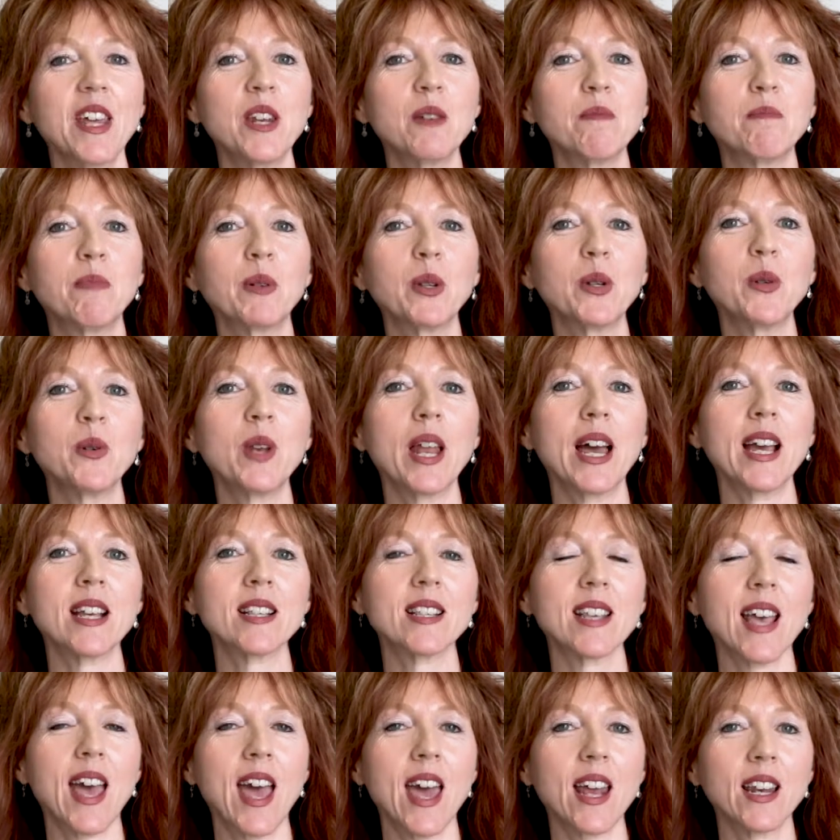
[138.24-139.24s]
in a blue
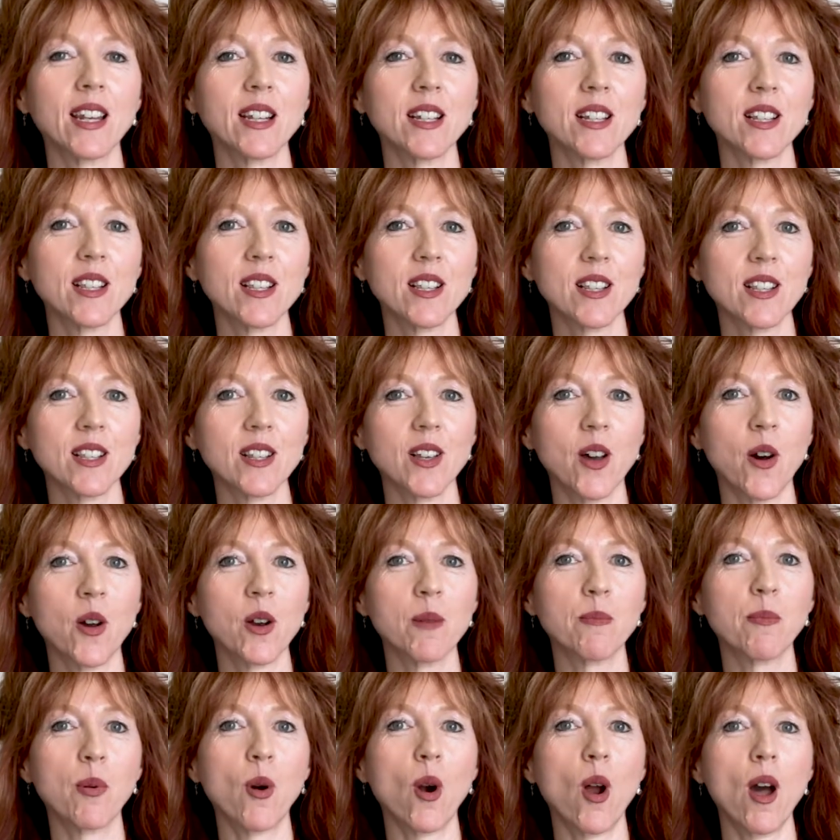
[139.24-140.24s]
lace atlas,
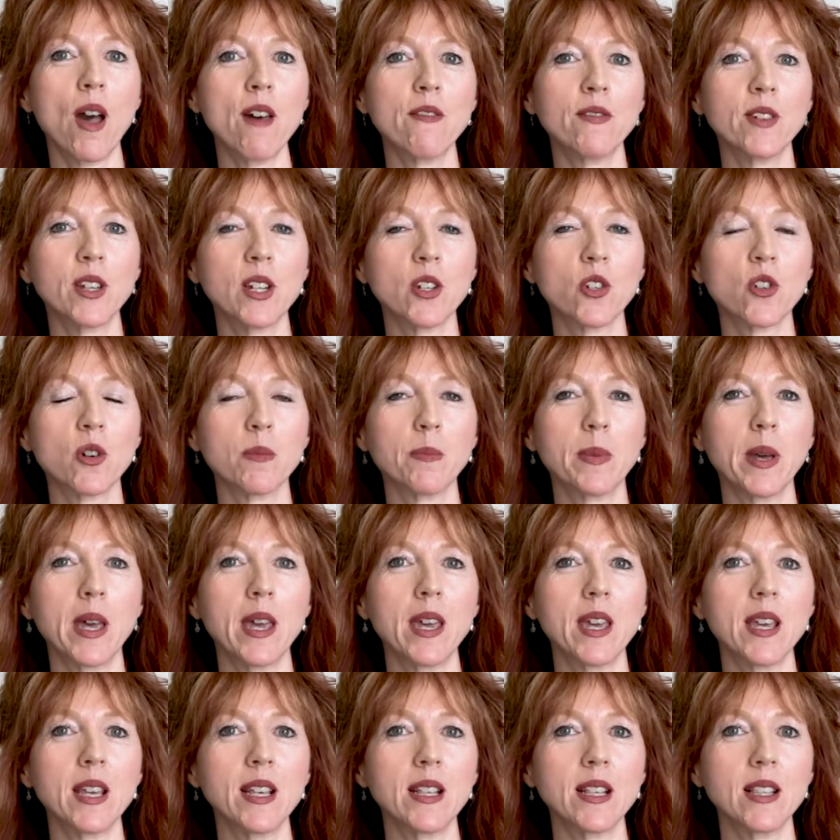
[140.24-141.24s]
on a private
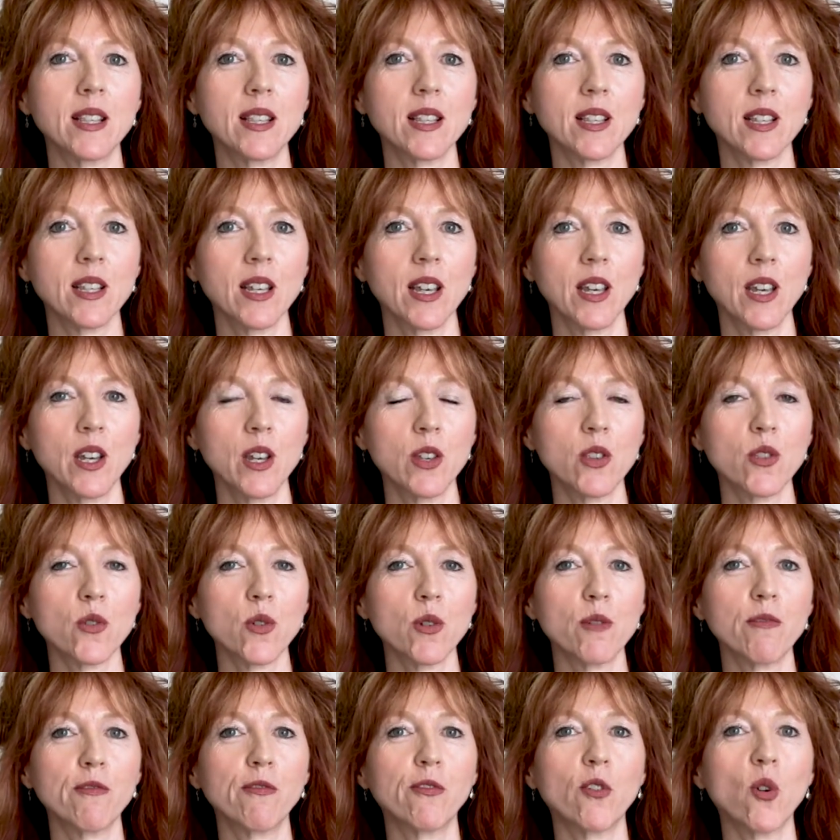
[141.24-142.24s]
trapeze,
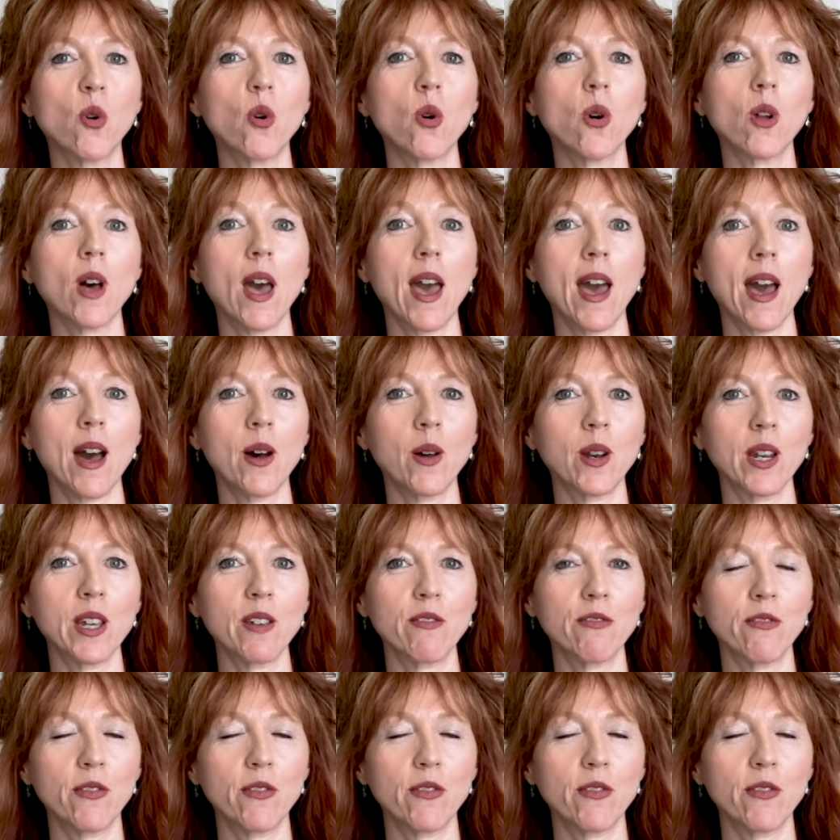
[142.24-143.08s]
through 4 hourly